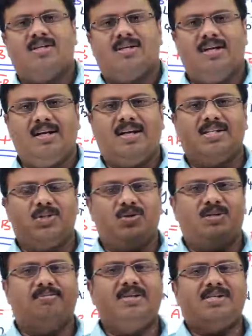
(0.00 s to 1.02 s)
It gets you
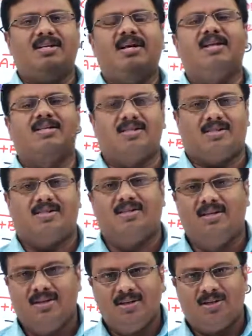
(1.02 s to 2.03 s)
the best analysis
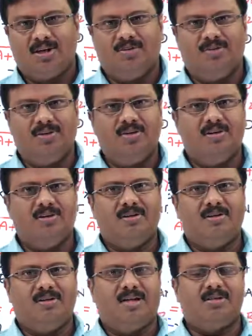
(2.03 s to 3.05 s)
to give you the
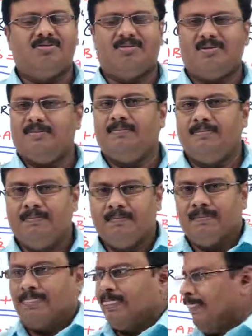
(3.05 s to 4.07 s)
nice one.
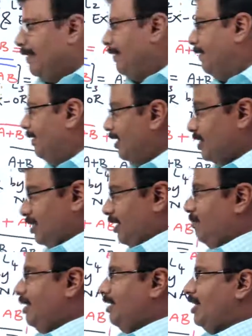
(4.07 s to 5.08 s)

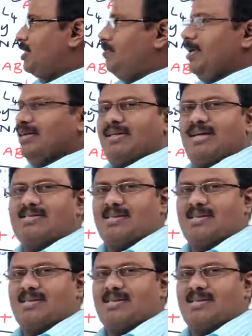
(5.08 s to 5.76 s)
Let me explain the next